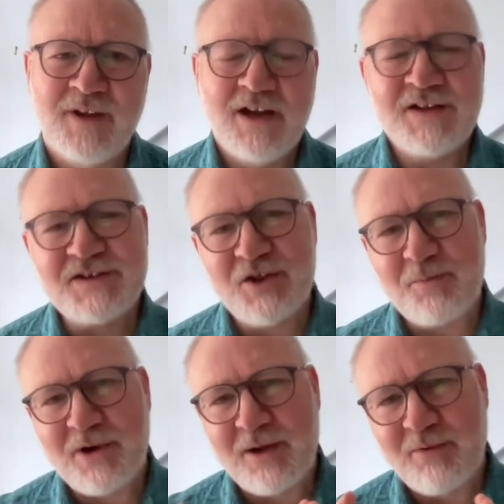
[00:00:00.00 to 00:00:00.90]
And so the
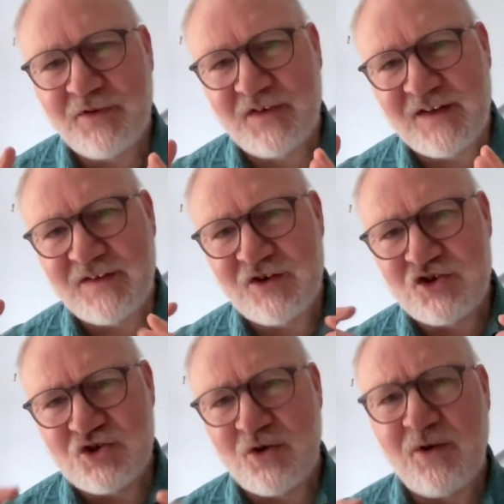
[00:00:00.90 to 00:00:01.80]
Bible says in
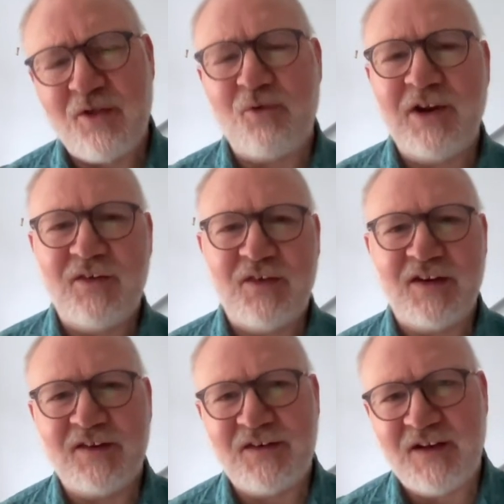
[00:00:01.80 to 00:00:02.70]
John
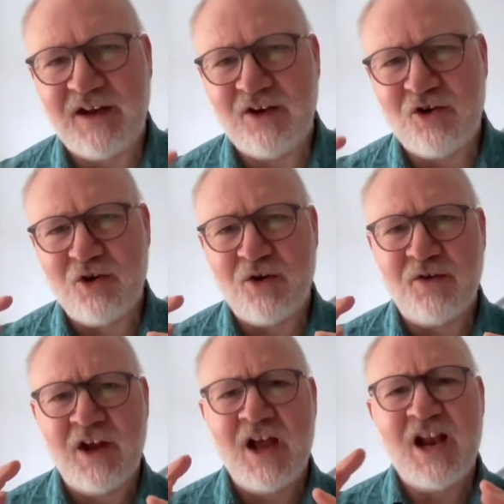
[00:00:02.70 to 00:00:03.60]
3:16,
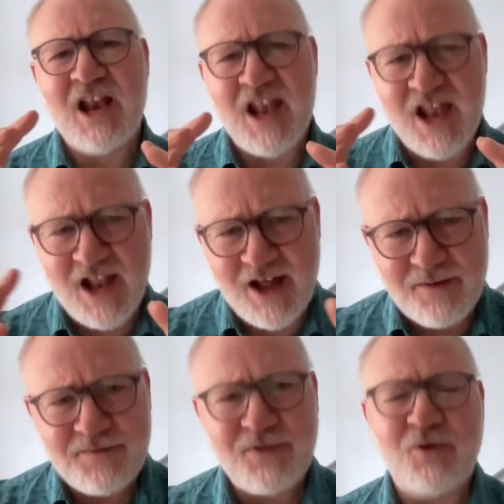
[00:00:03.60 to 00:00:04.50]
God
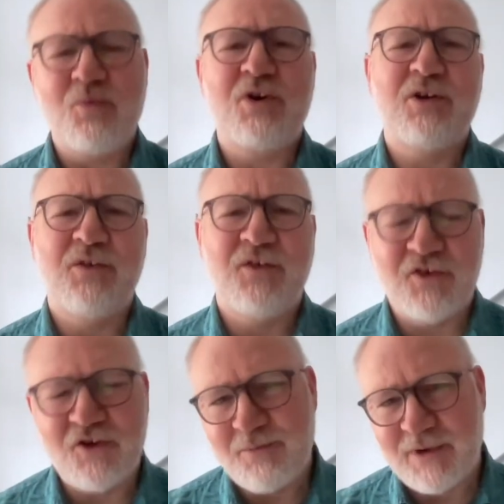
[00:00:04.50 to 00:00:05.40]
loved the world
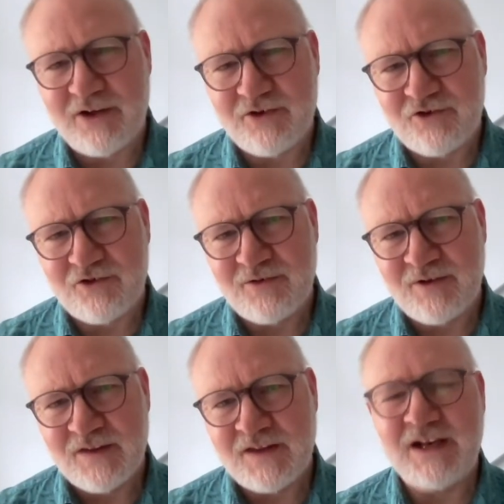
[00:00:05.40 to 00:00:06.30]
so much
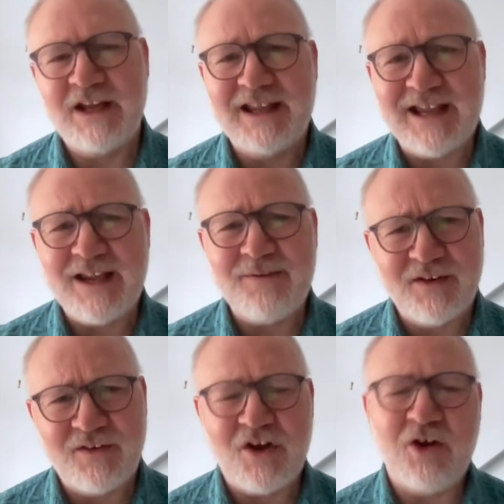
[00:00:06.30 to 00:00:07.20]
that he gave
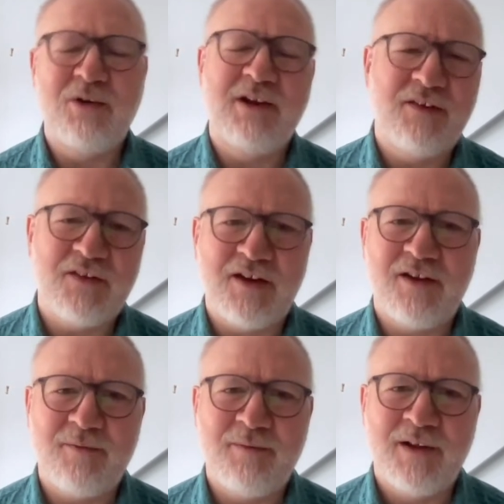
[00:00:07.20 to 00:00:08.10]
his only
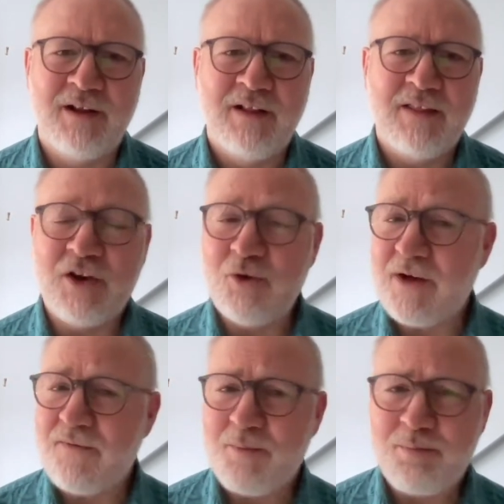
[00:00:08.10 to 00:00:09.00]
son, that
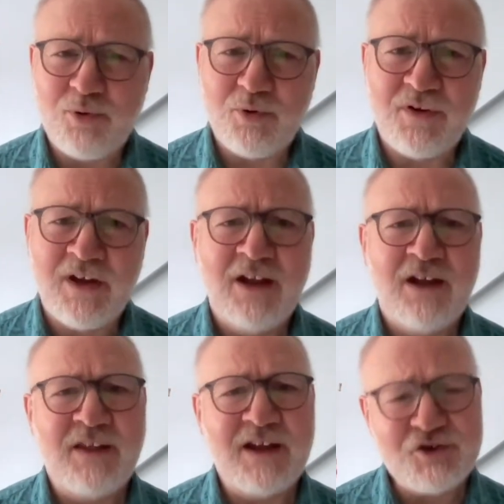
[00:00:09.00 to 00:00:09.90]
whoever put
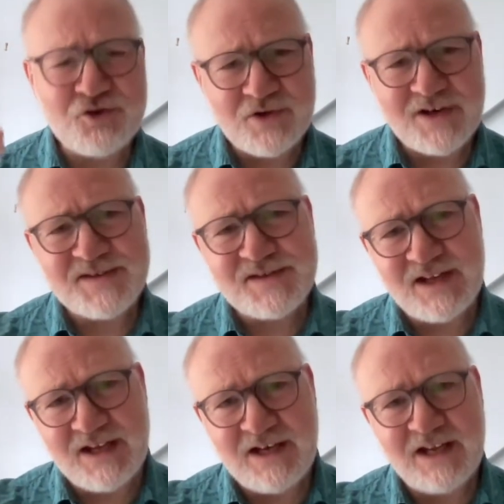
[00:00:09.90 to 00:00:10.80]
their trust
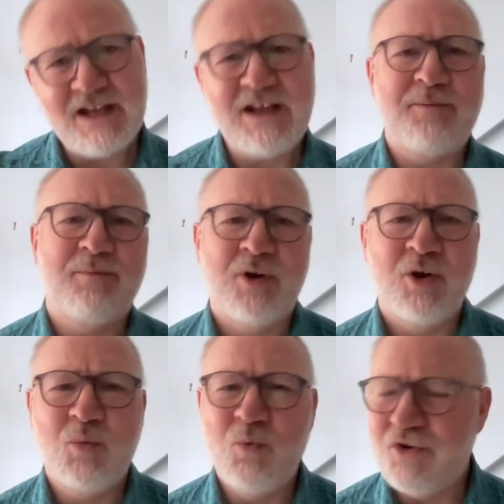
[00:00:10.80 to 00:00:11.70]
in him
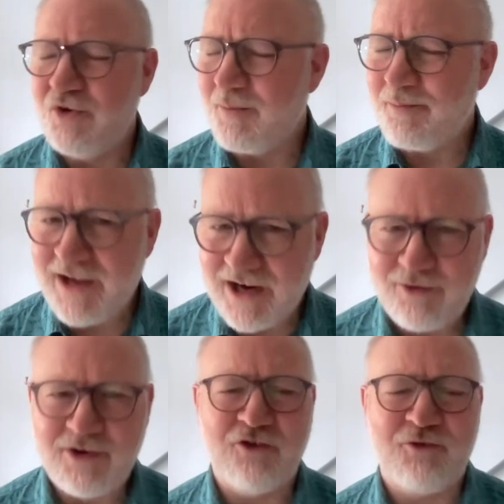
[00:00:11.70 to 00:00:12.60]
would not
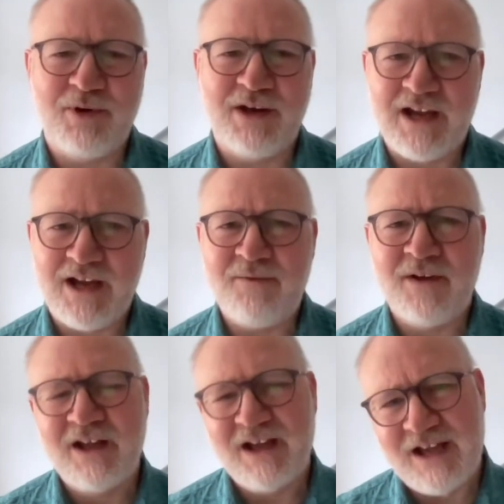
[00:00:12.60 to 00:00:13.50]
perish, but have
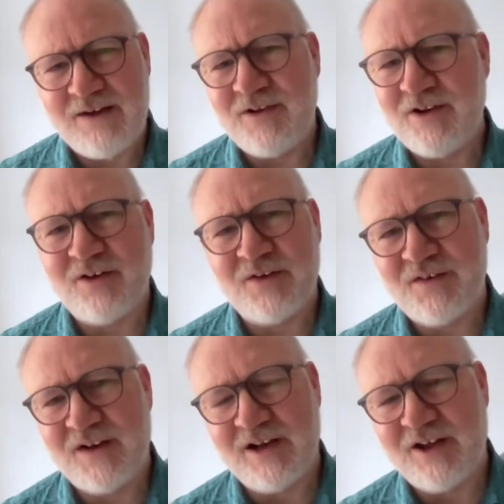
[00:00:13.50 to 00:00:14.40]

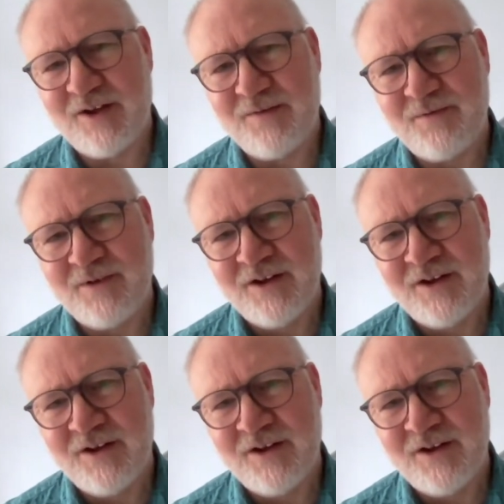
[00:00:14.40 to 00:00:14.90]
everlasting life.